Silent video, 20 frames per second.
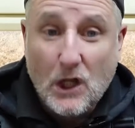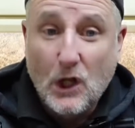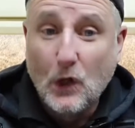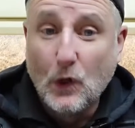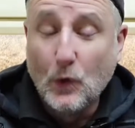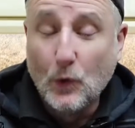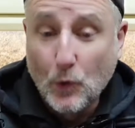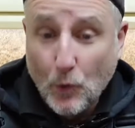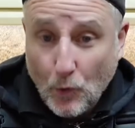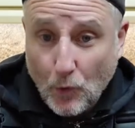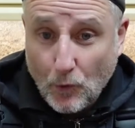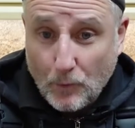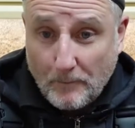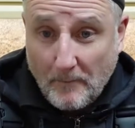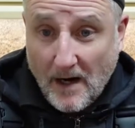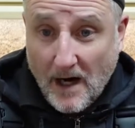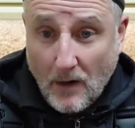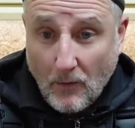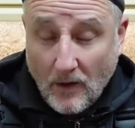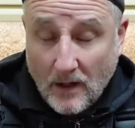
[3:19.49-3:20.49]

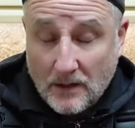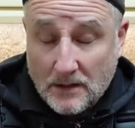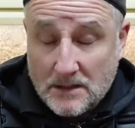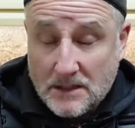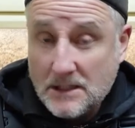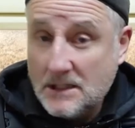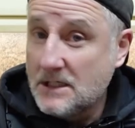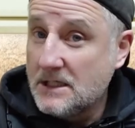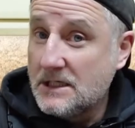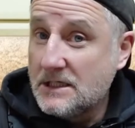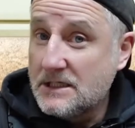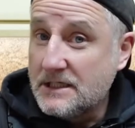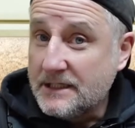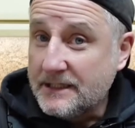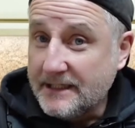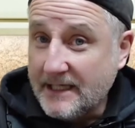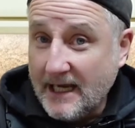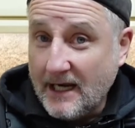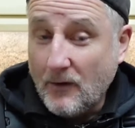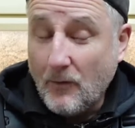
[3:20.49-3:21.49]
lawnmower.
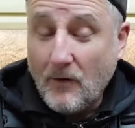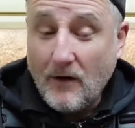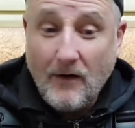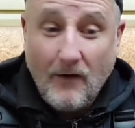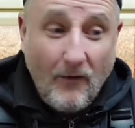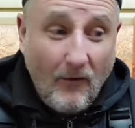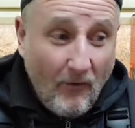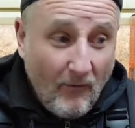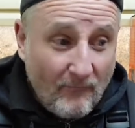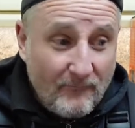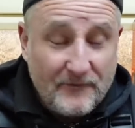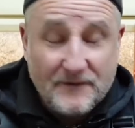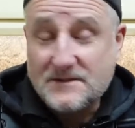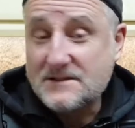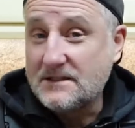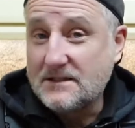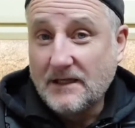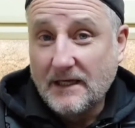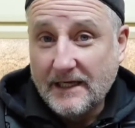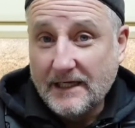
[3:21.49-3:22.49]
Now,
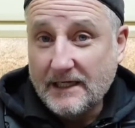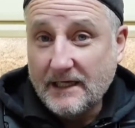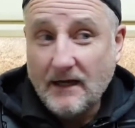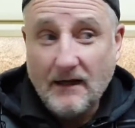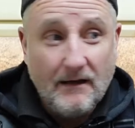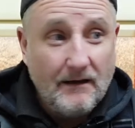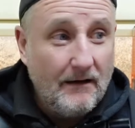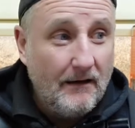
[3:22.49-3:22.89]
obviously,